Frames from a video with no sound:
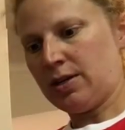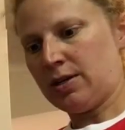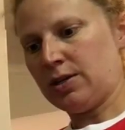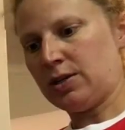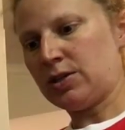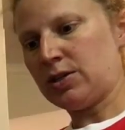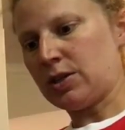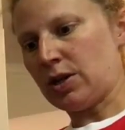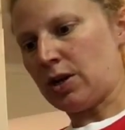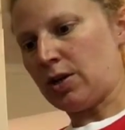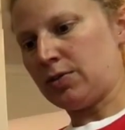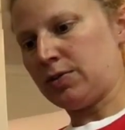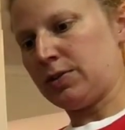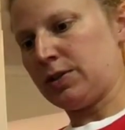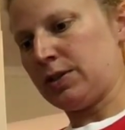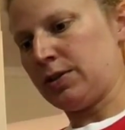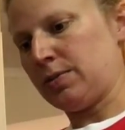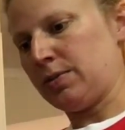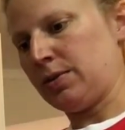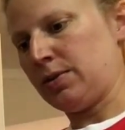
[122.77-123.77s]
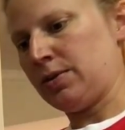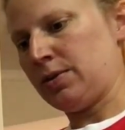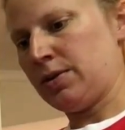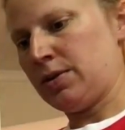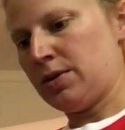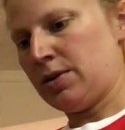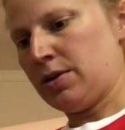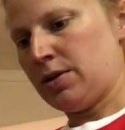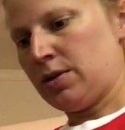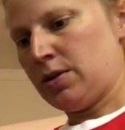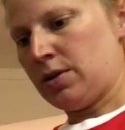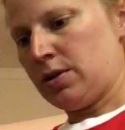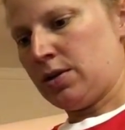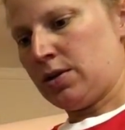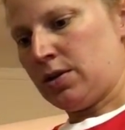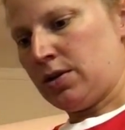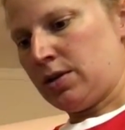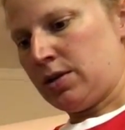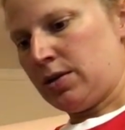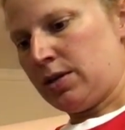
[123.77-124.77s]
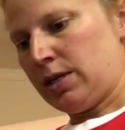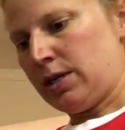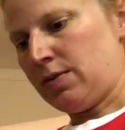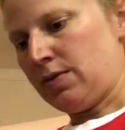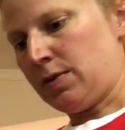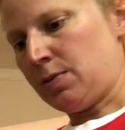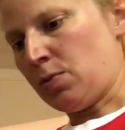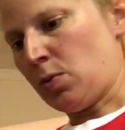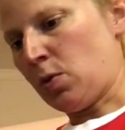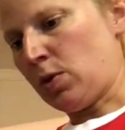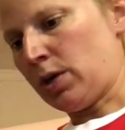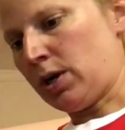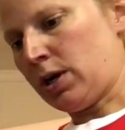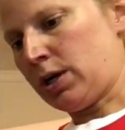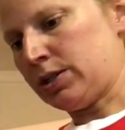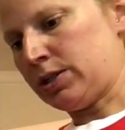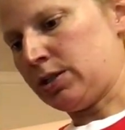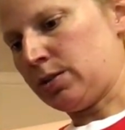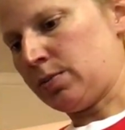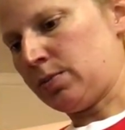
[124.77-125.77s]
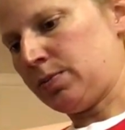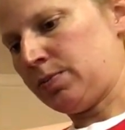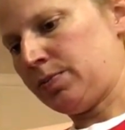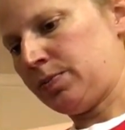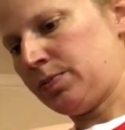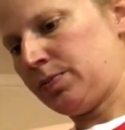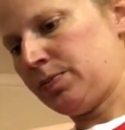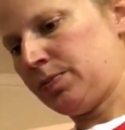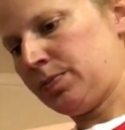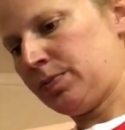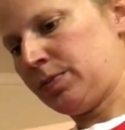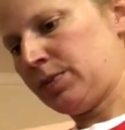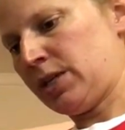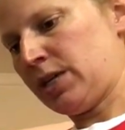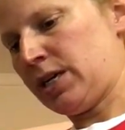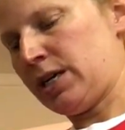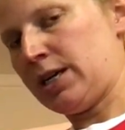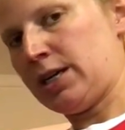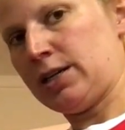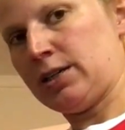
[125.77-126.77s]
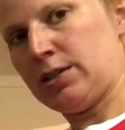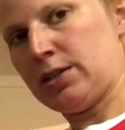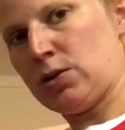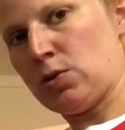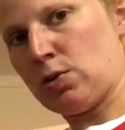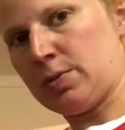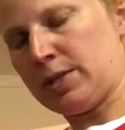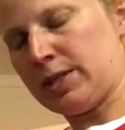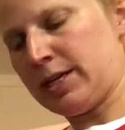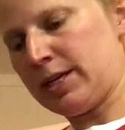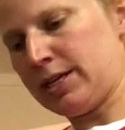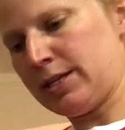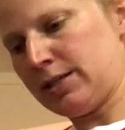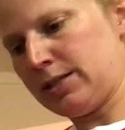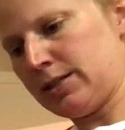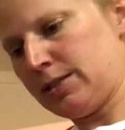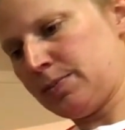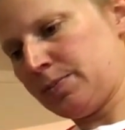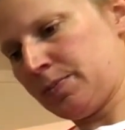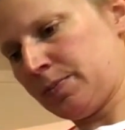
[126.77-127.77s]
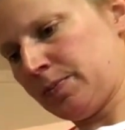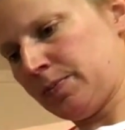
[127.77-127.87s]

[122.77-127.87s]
soft and even more awesome than it normally is.